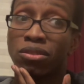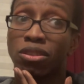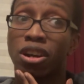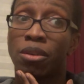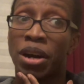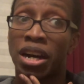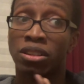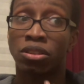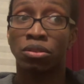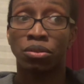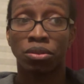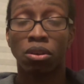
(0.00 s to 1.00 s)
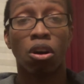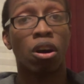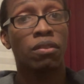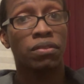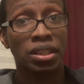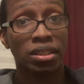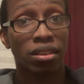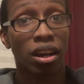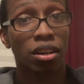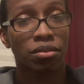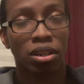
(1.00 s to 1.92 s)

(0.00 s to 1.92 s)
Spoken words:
He'll come out of those oftentimes,